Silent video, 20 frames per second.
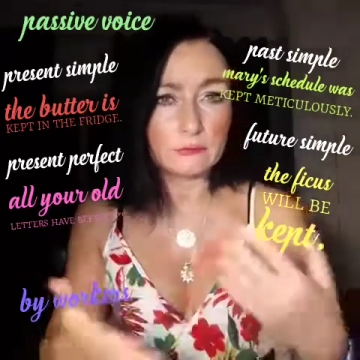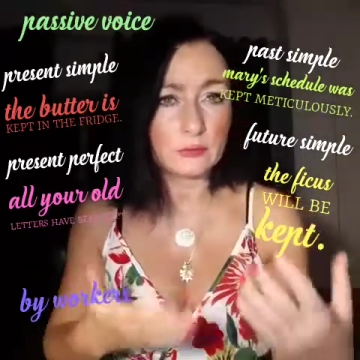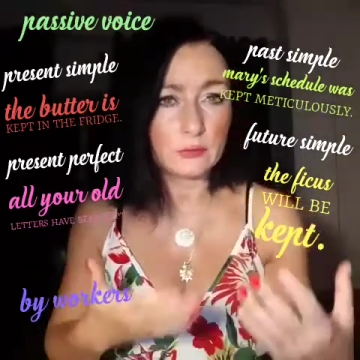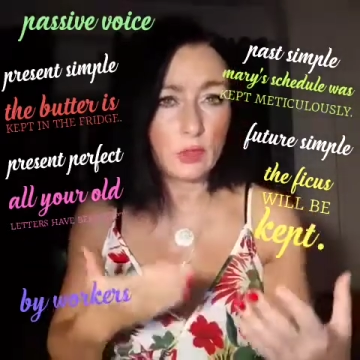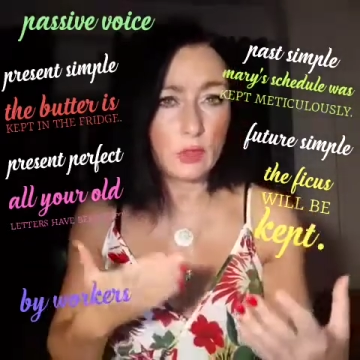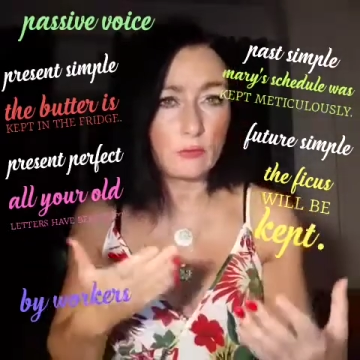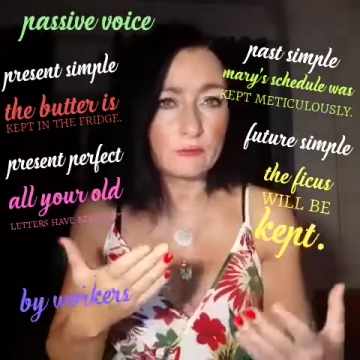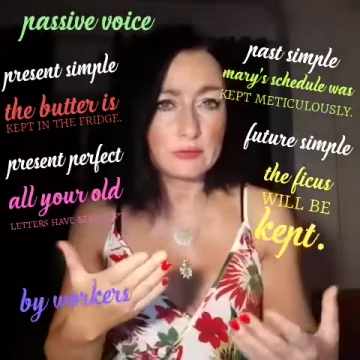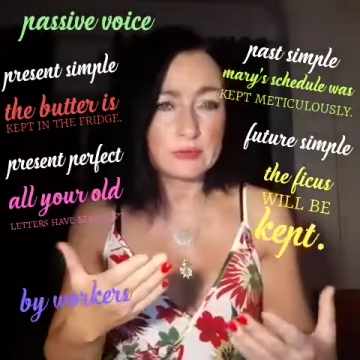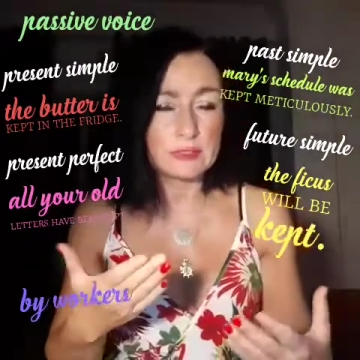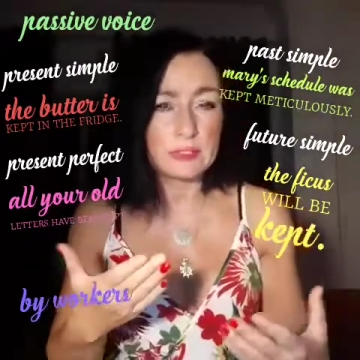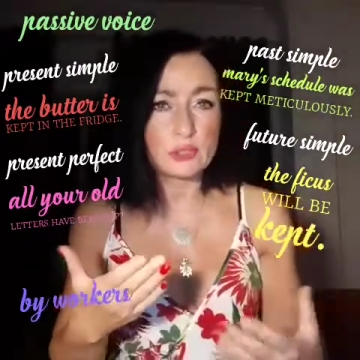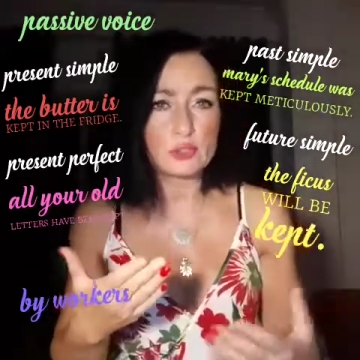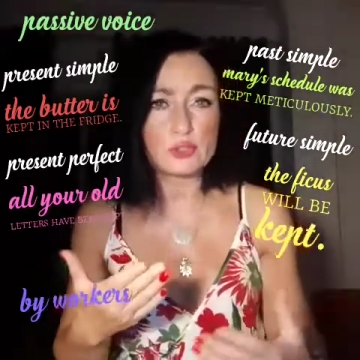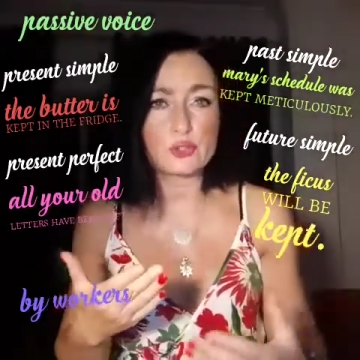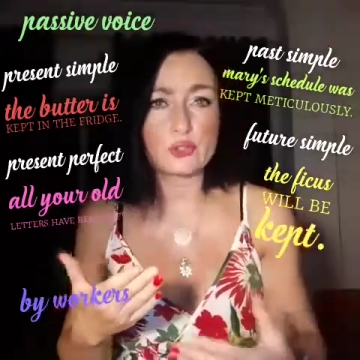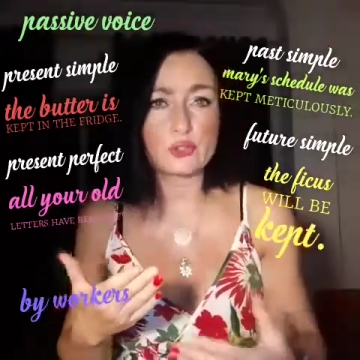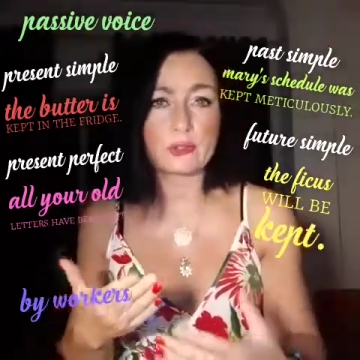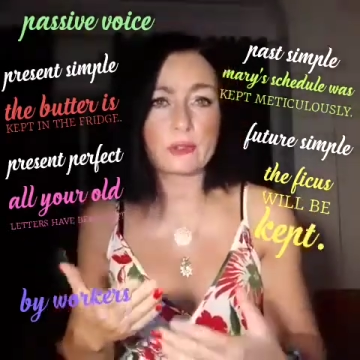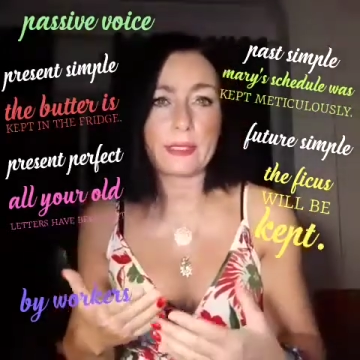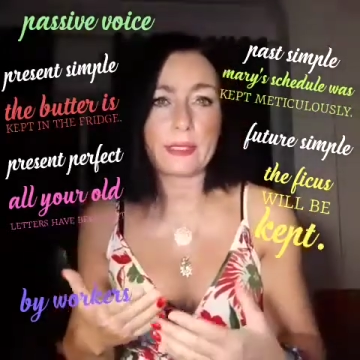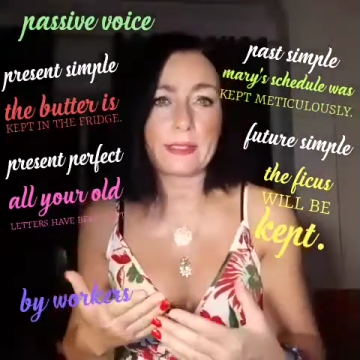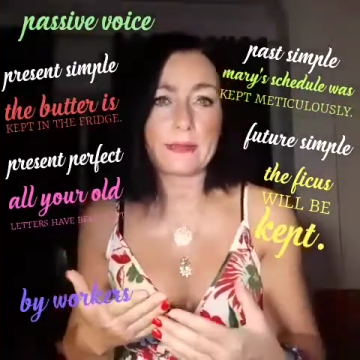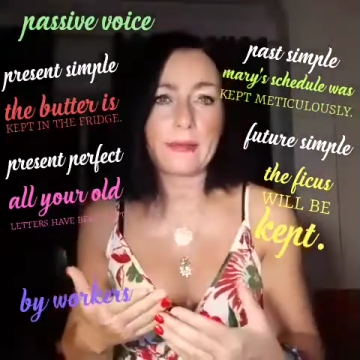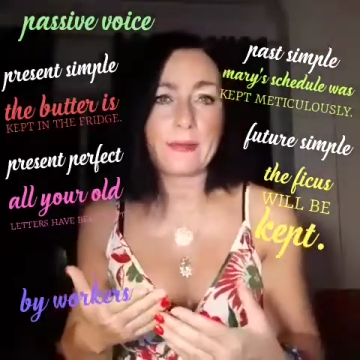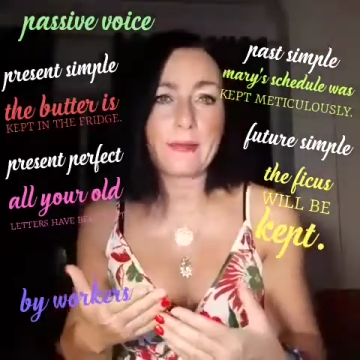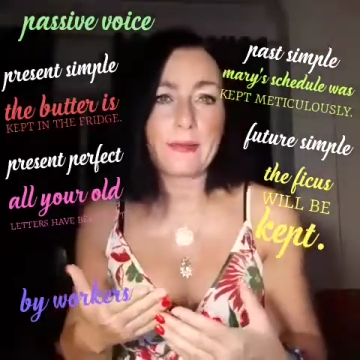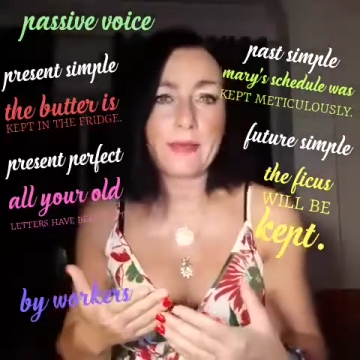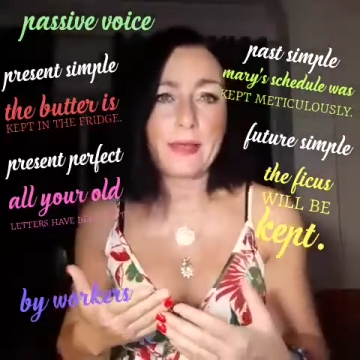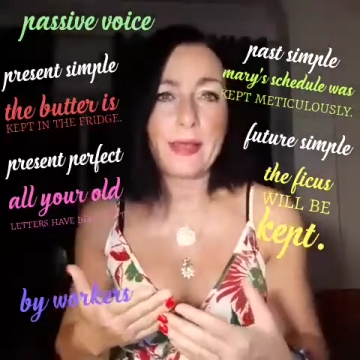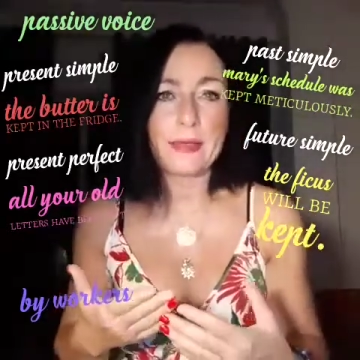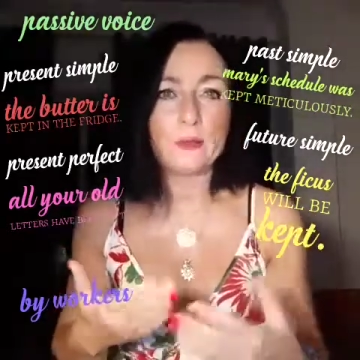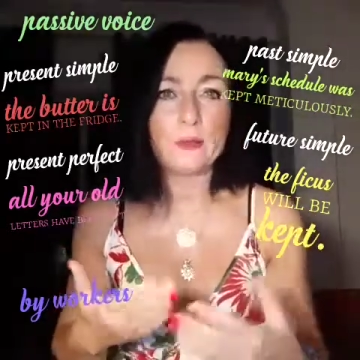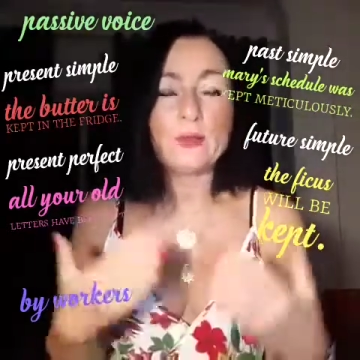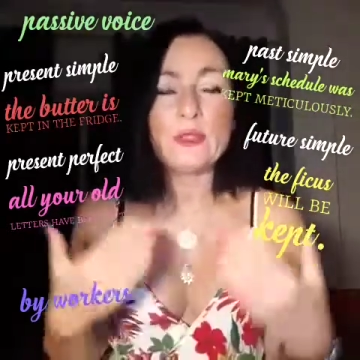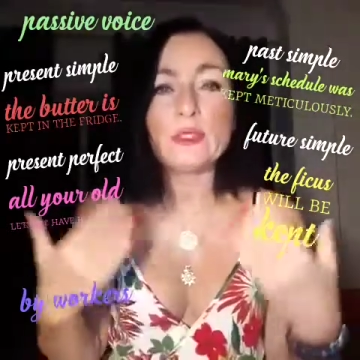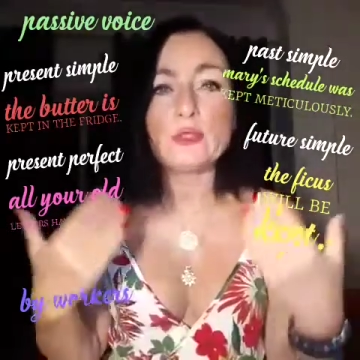conversation, and we